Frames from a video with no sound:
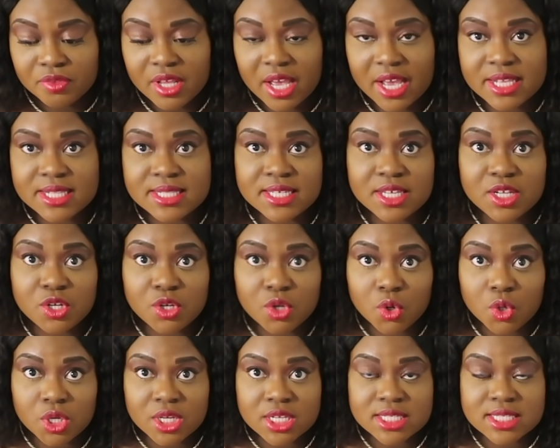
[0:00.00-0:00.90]
I did
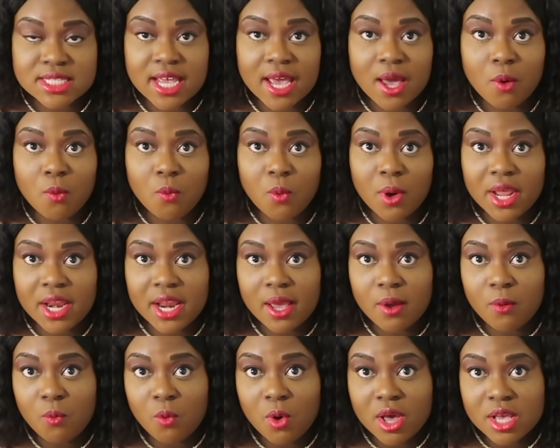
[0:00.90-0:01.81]
notice that when
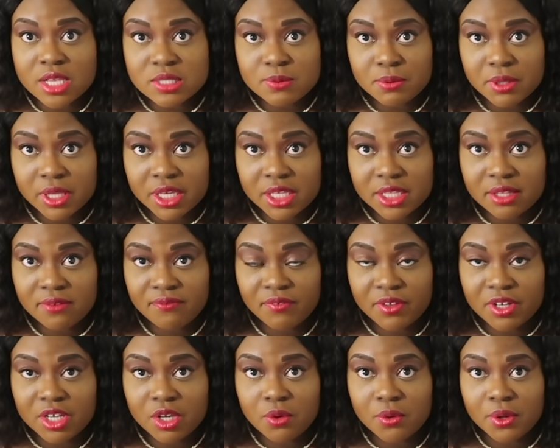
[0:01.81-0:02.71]
I was playing the
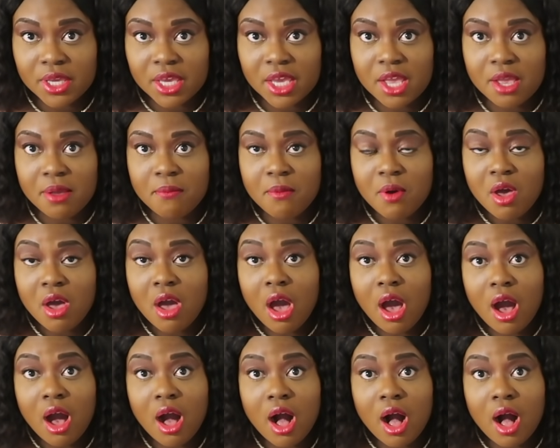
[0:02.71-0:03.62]
video game,
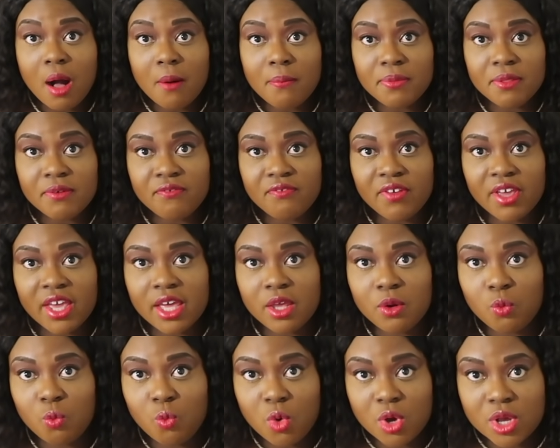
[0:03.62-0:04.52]
the
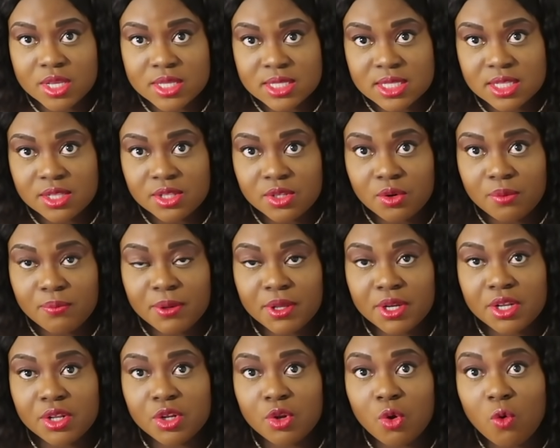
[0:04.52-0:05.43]
fan was a little
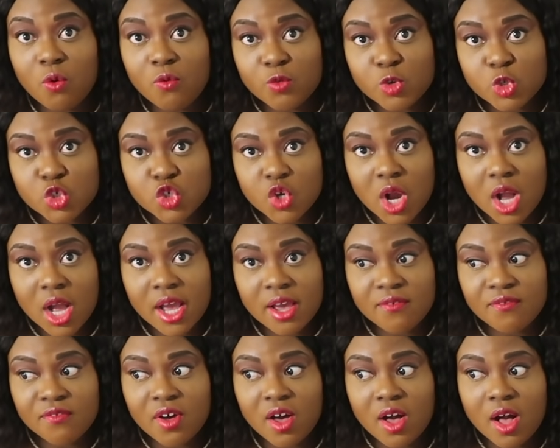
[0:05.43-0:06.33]
bit in
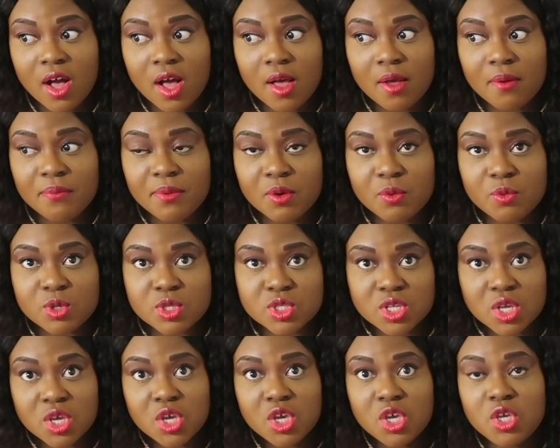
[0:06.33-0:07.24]
overdrive. It
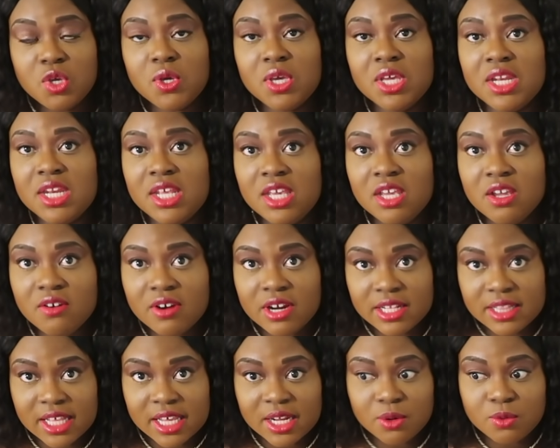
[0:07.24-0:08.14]
was, you can hear
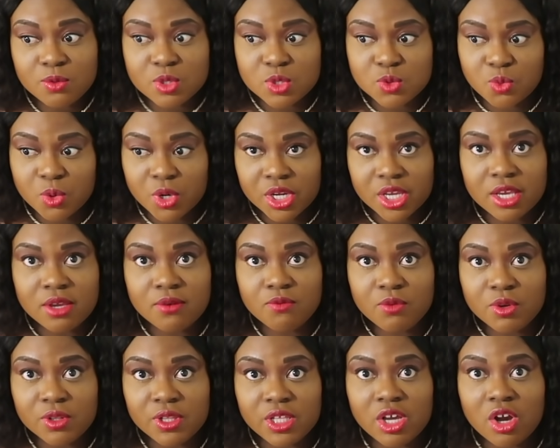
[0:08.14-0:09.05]
it, that it was working
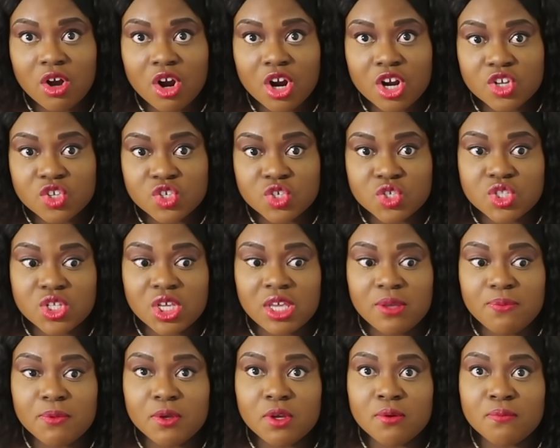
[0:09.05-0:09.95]
really hard just to
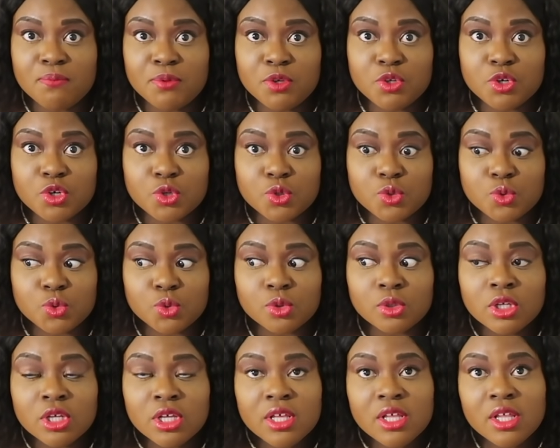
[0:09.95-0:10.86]
keep the computer
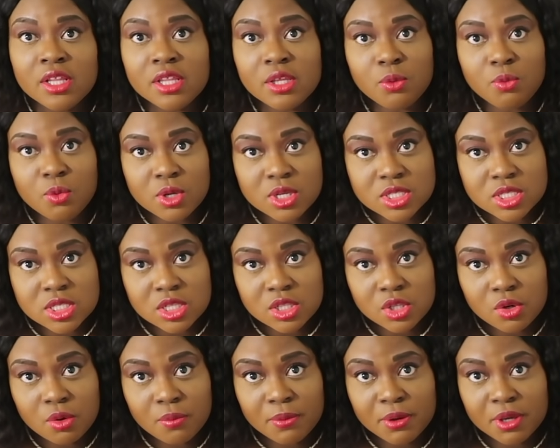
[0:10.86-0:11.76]
cool. There was a
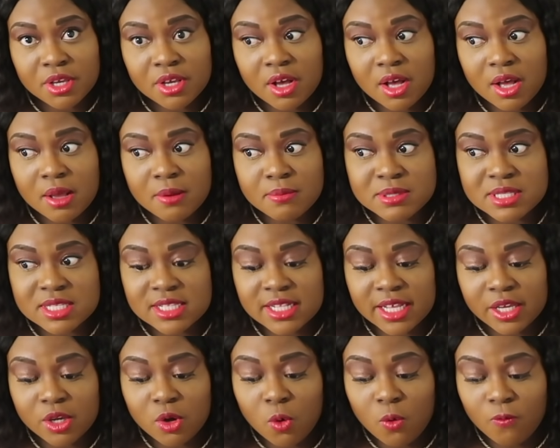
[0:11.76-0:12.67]
little bit
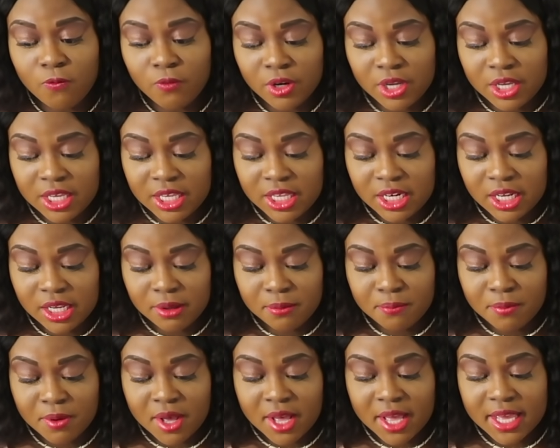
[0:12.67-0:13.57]
slight
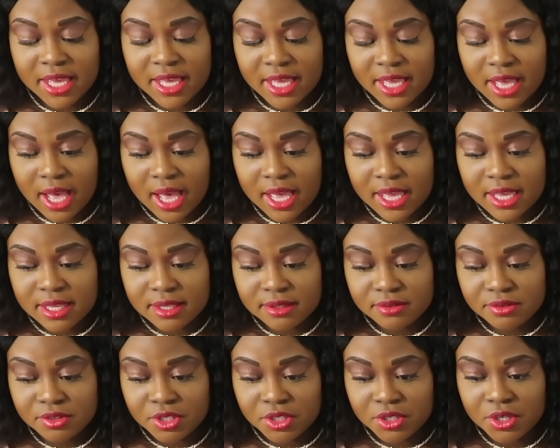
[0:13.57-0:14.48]
overheating, but
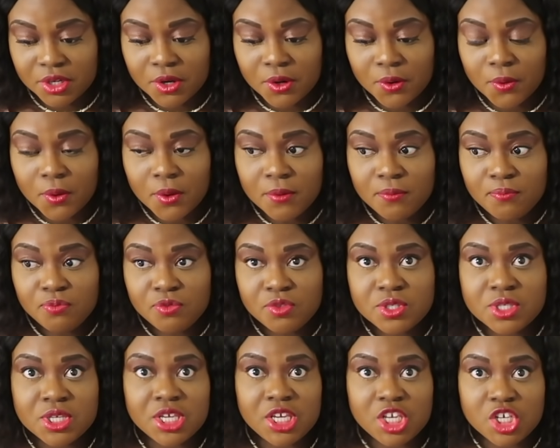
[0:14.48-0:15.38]
you know,
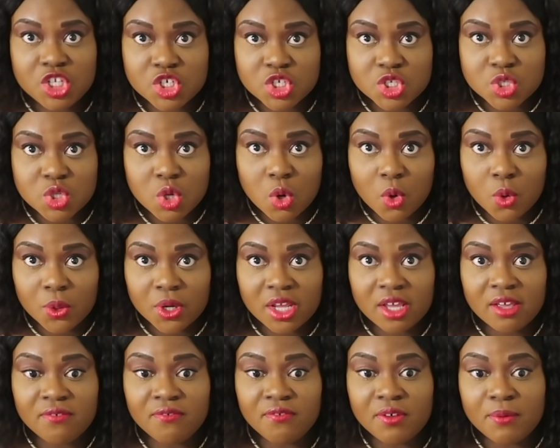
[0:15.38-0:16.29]
to each his own.
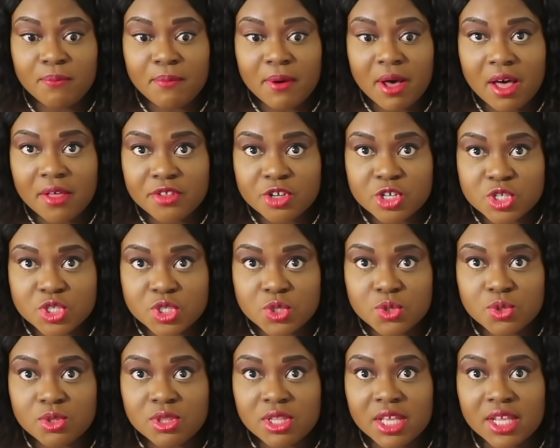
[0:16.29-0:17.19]
If it bothers
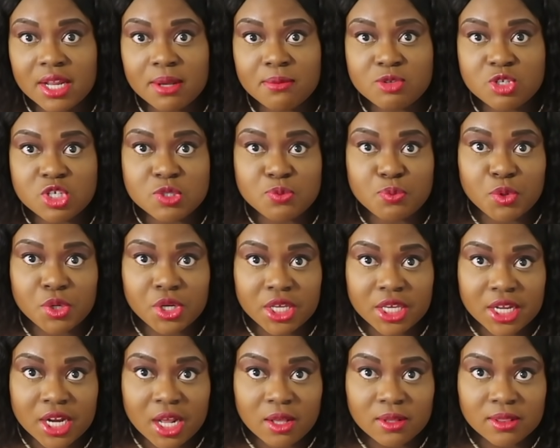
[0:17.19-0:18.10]
you, then I'm just
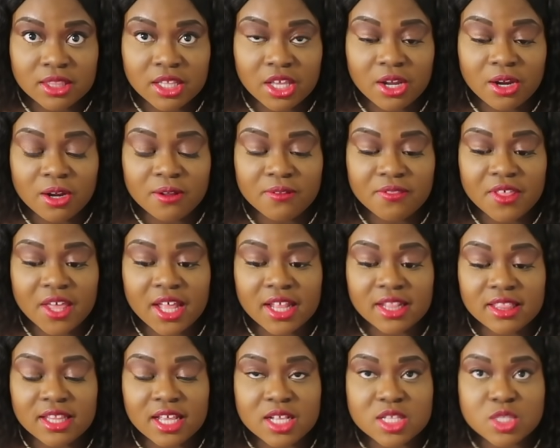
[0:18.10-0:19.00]
putting it out there
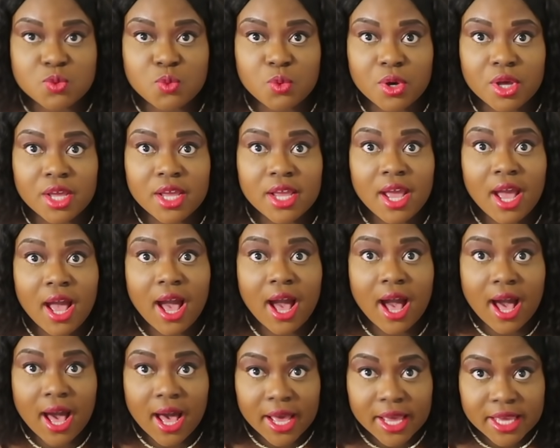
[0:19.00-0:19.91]
that that's what
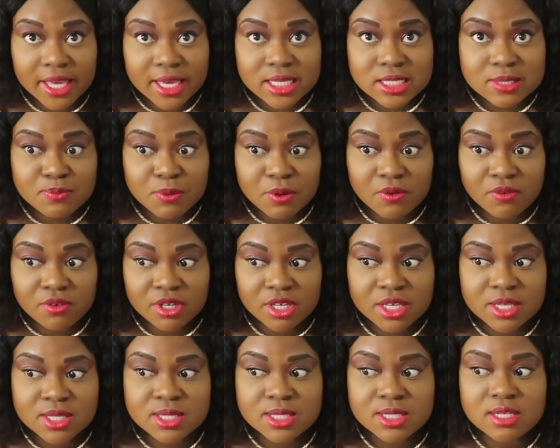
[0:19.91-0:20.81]
I
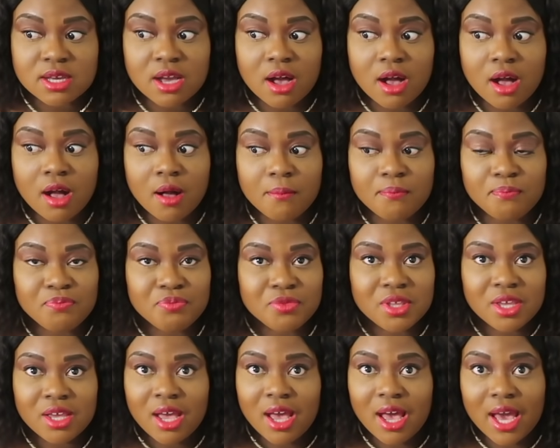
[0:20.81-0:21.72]
experienced.
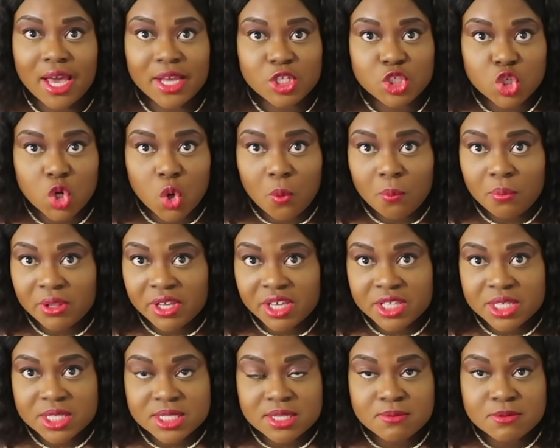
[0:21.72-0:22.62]
I don't
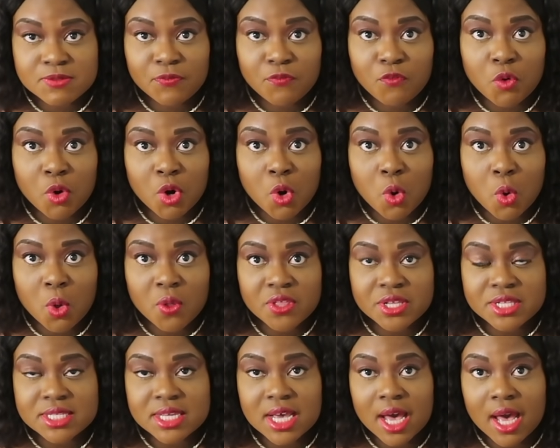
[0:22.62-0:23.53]
play The Sims 4 all
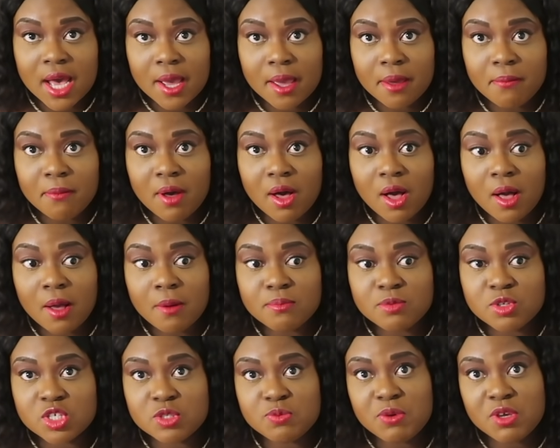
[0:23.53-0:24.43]
the
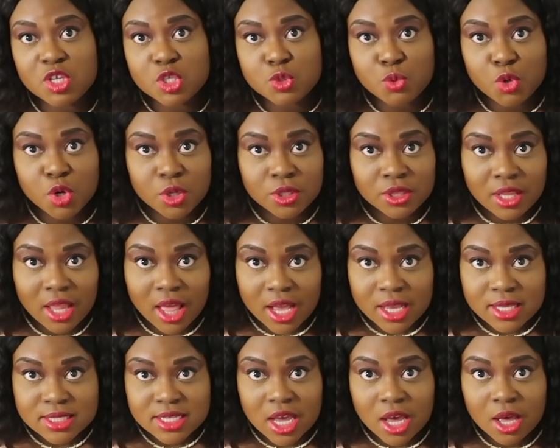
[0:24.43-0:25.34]
time, just because we're on
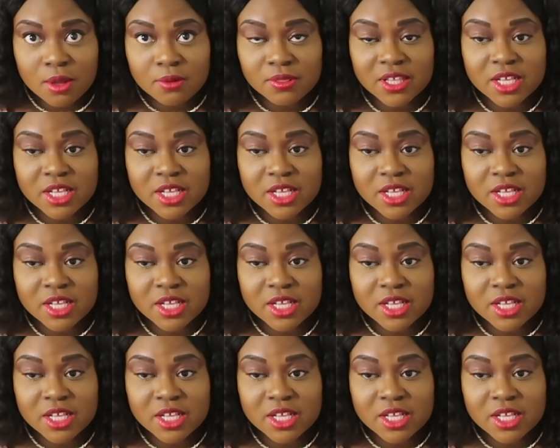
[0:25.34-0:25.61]
lockdown.